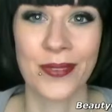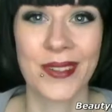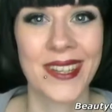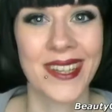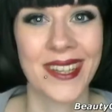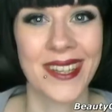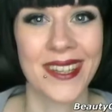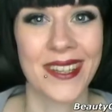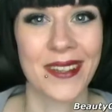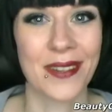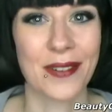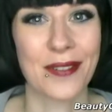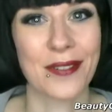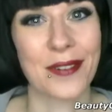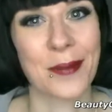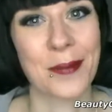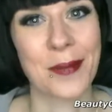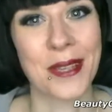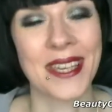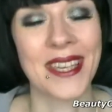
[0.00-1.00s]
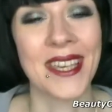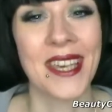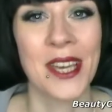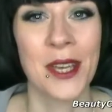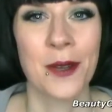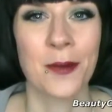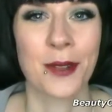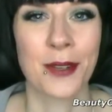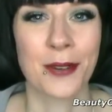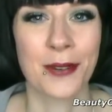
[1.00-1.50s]
reading year for me
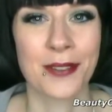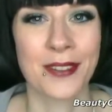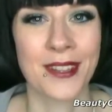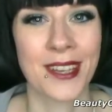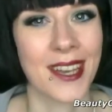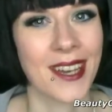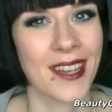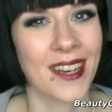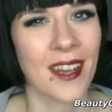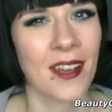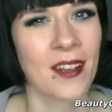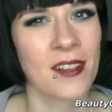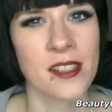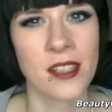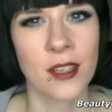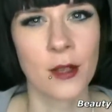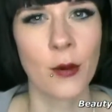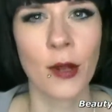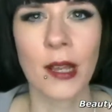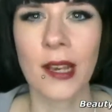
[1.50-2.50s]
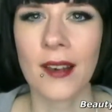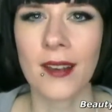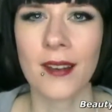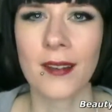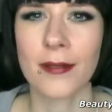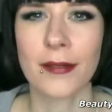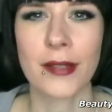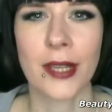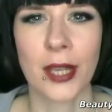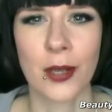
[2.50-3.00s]
because I had actually quite a lot
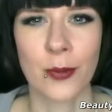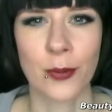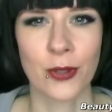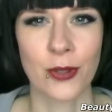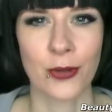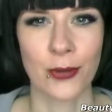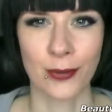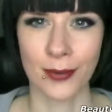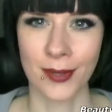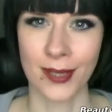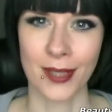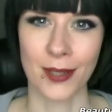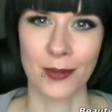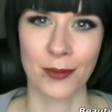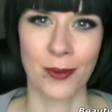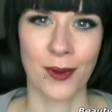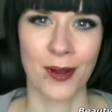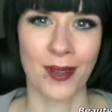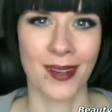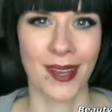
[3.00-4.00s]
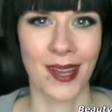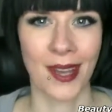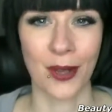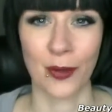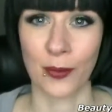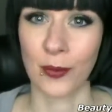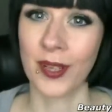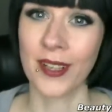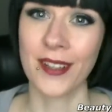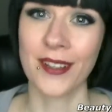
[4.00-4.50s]
of time to read what I
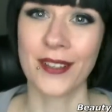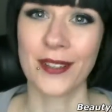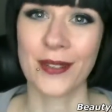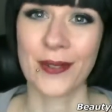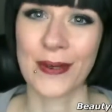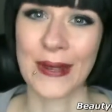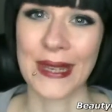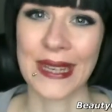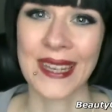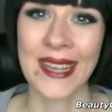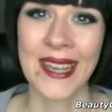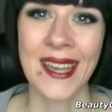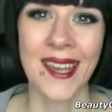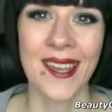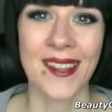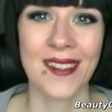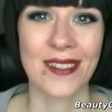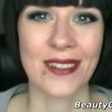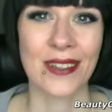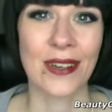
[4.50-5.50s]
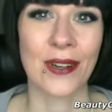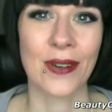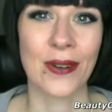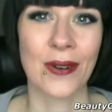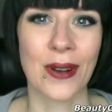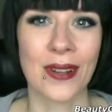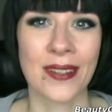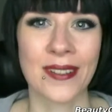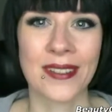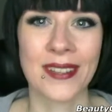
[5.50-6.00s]
wanted to read.
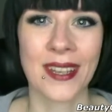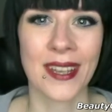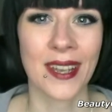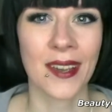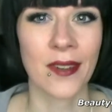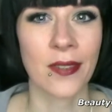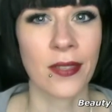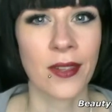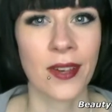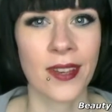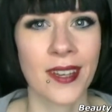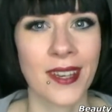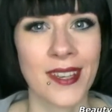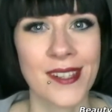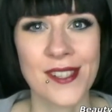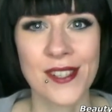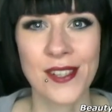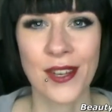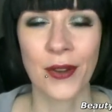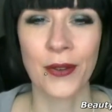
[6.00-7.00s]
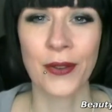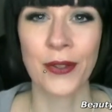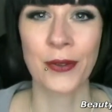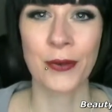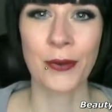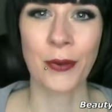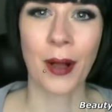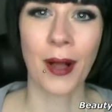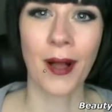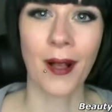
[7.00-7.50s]
So today I thought I'd show
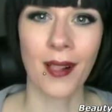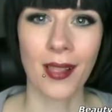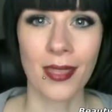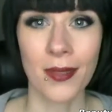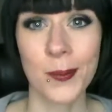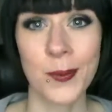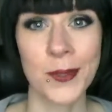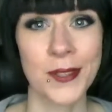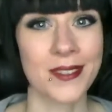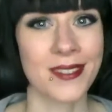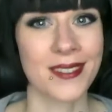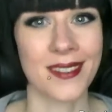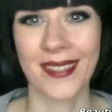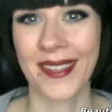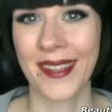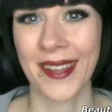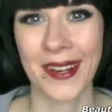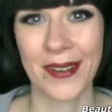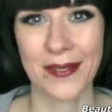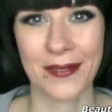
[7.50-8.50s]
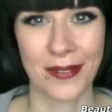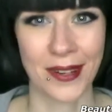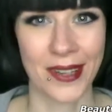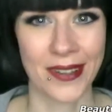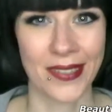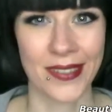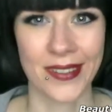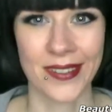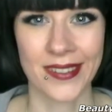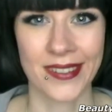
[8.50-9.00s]
you all the books that I've
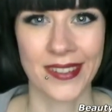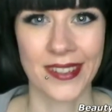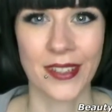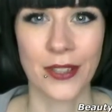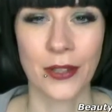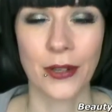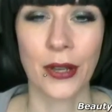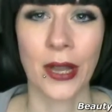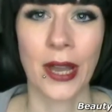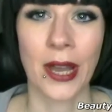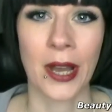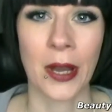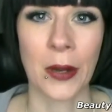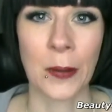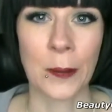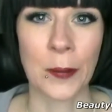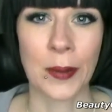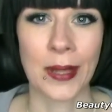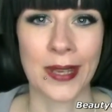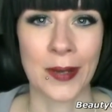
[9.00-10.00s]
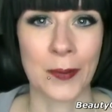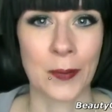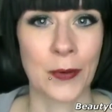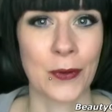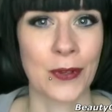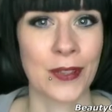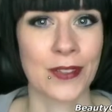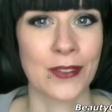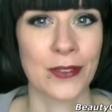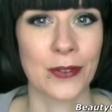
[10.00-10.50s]
read this year, and I'm
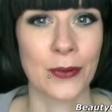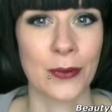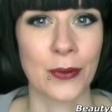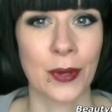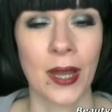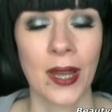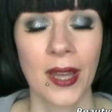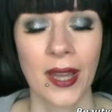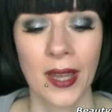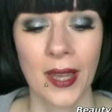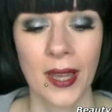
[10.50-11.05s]
going to